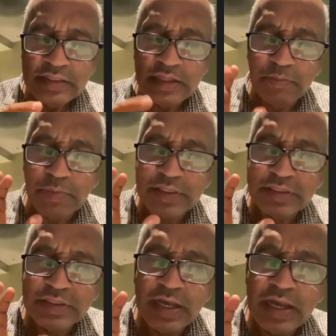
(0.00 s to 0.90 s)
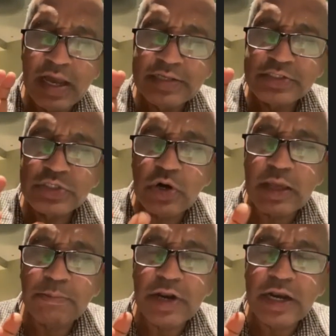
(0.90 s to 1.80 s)
the pratyaya is not
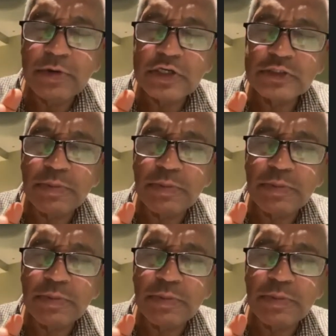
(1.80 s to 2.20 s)
applied because